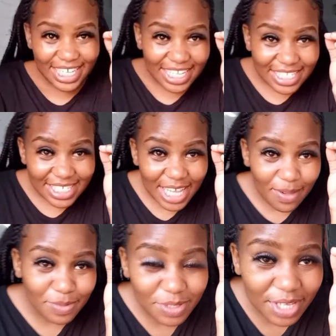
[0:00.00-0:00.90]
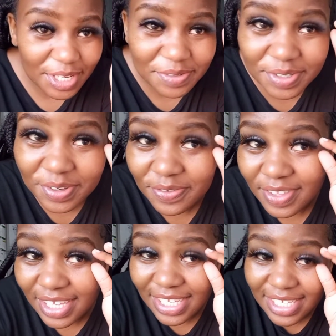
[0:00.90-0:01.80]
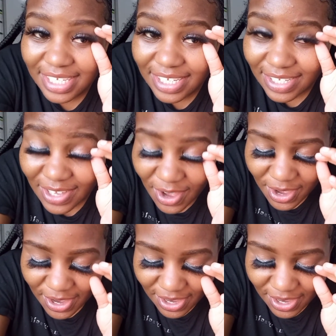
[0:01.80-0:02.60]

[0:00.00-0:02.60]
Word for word: It's time to get rid of those. Oh.